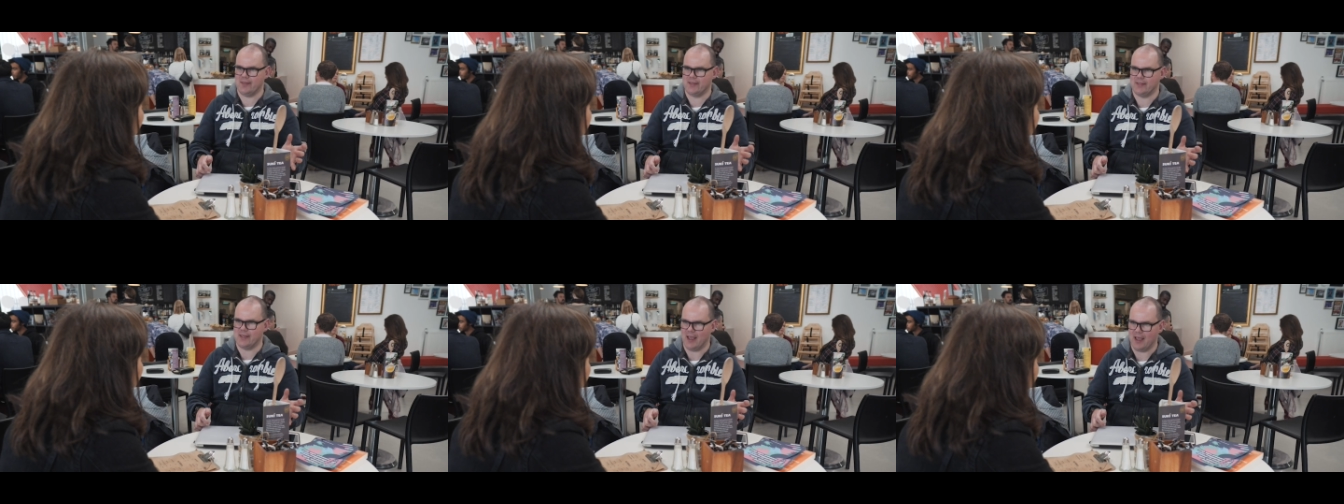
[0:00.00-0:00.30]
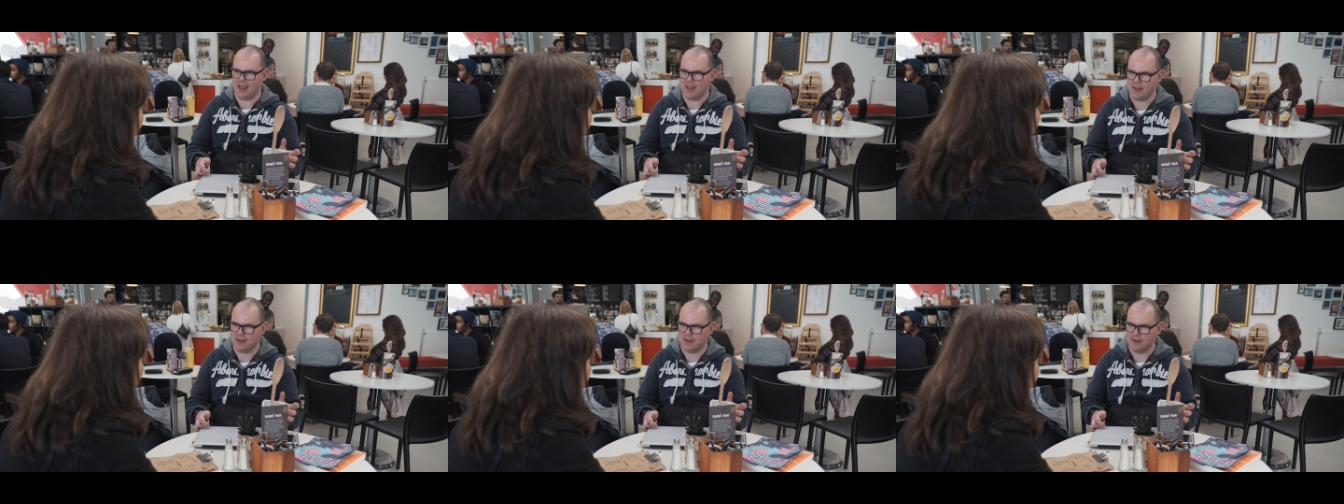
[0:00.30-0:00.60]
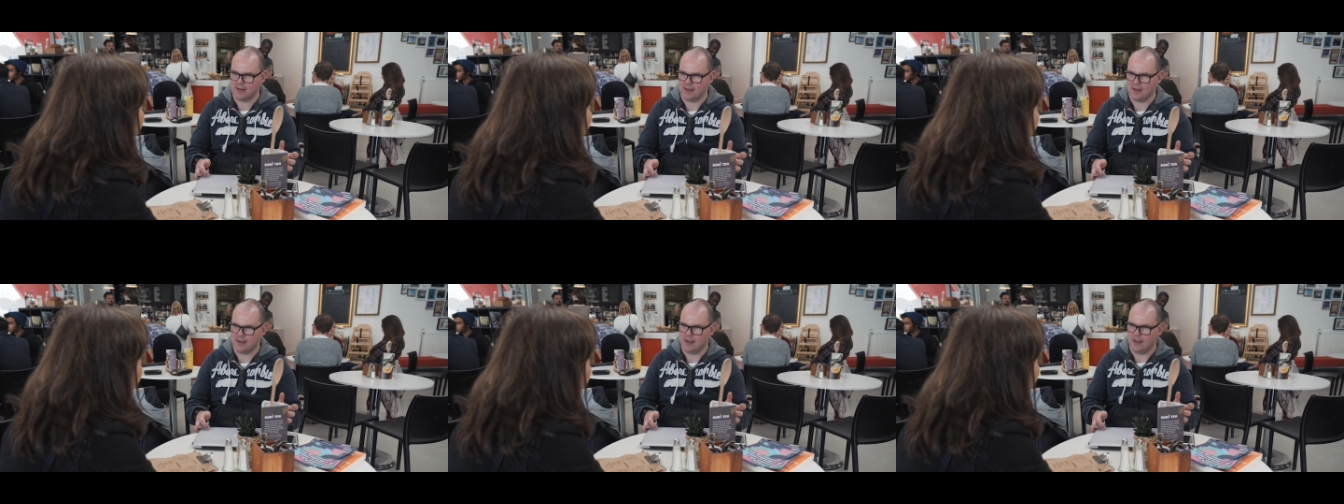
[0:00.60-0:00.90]
the
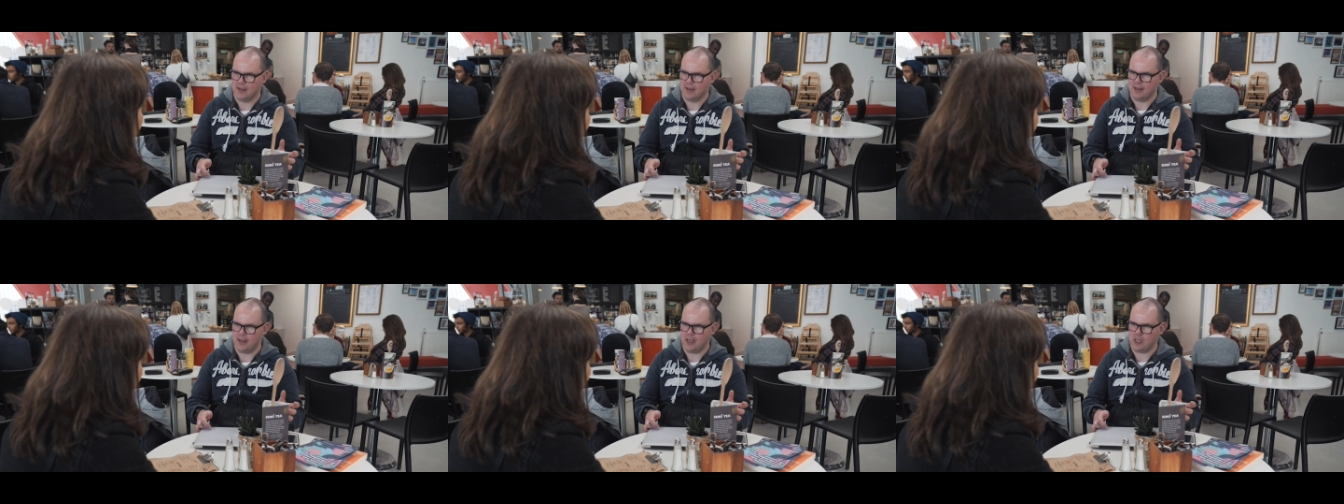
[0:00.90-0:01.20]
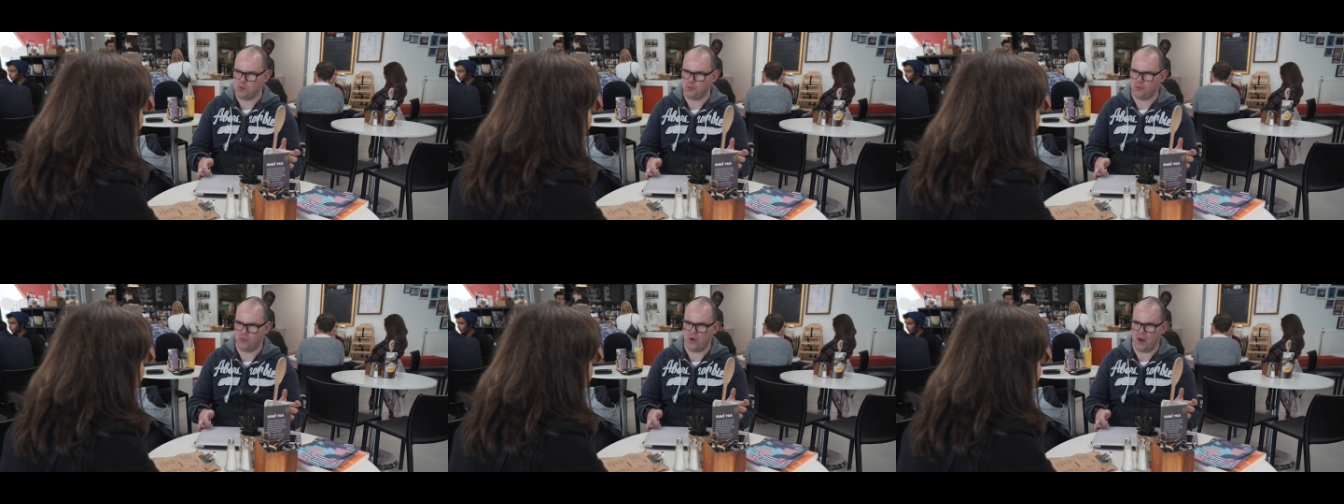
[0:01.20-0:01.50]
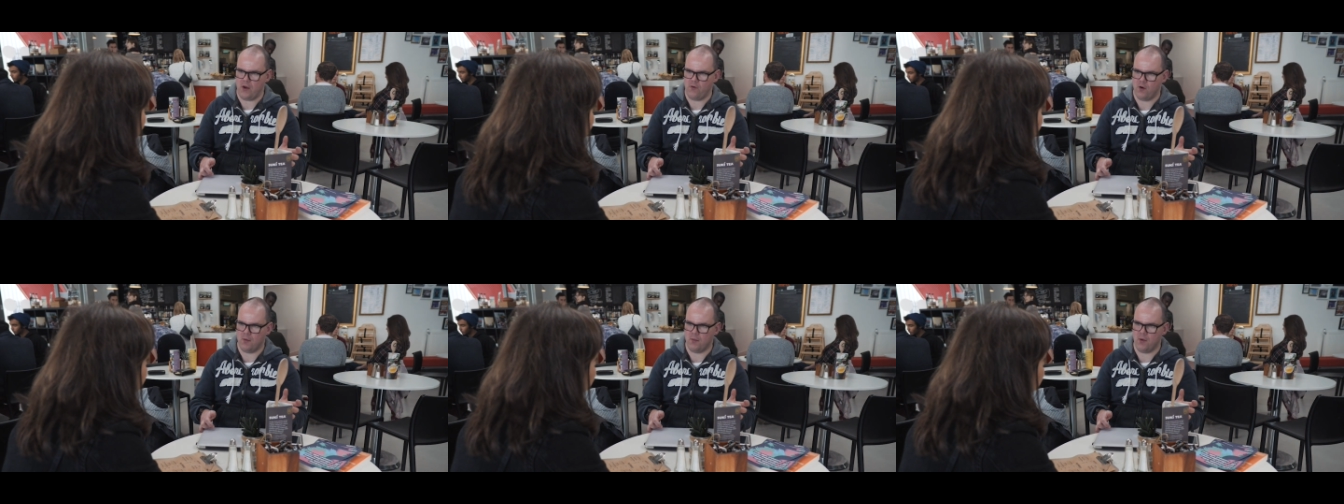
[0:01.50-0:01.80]
UK to share the
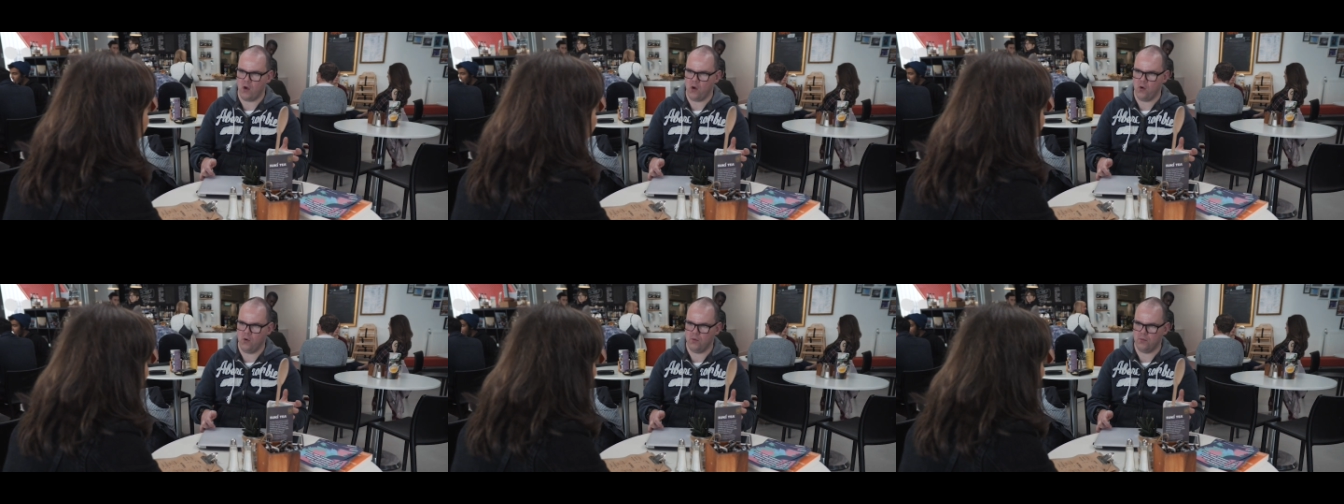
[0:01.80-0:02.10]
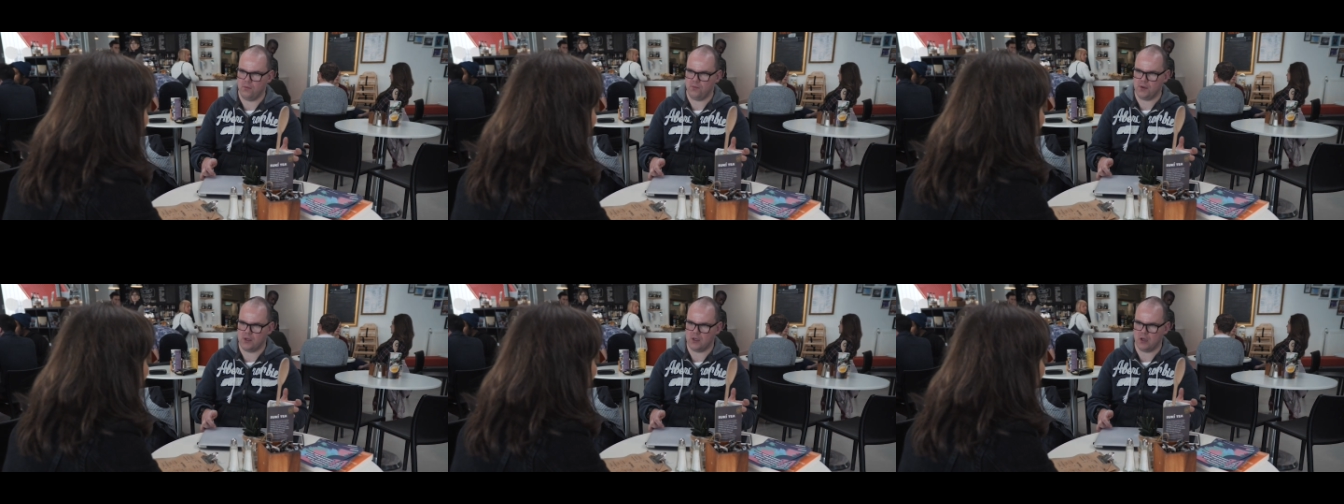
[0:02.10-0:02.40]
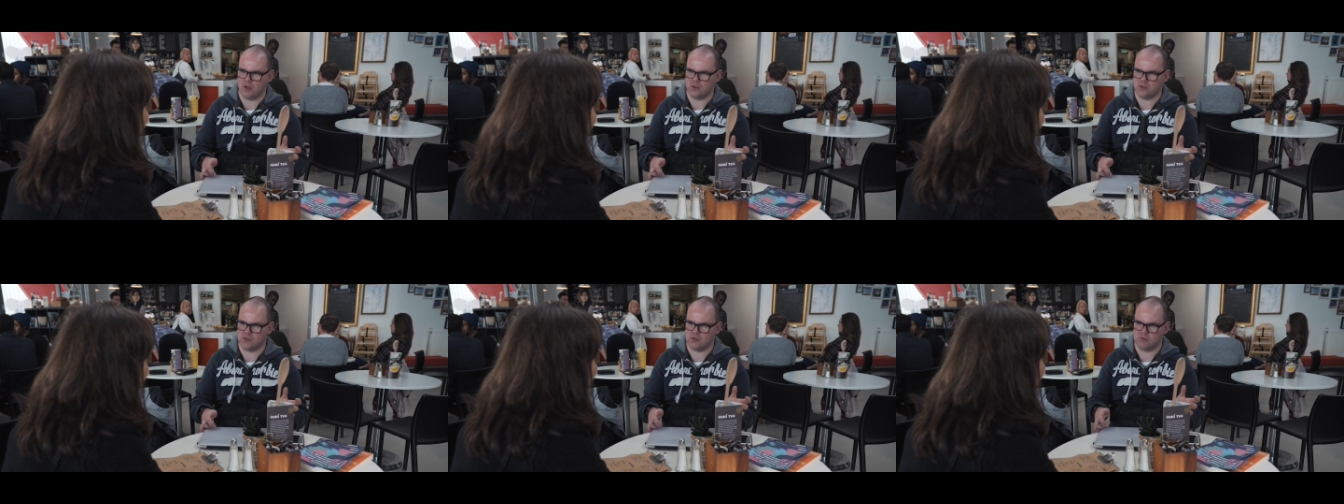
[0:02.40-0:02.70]
gospel of Jesus
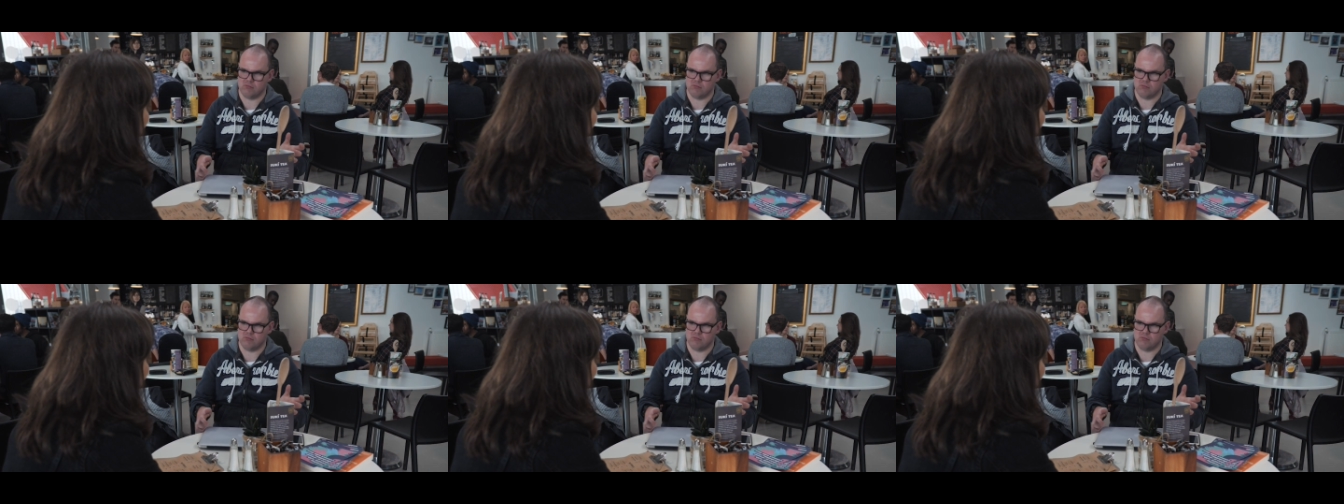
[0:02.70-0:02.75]
Christ.